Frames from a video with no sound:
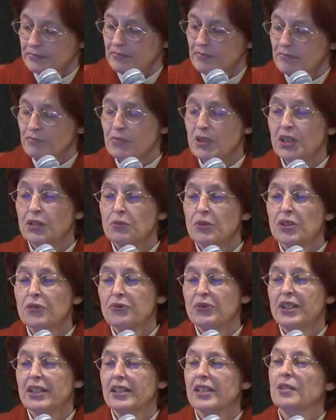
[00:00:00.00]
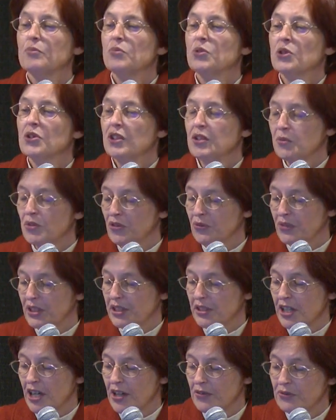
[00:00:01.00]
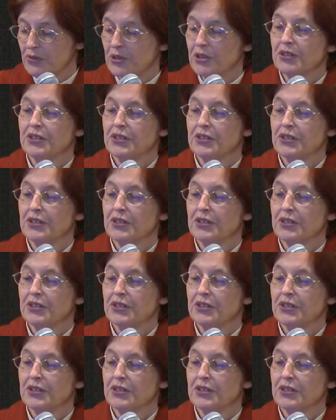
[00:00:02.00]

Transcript: But we're finding more and more phytophthoras,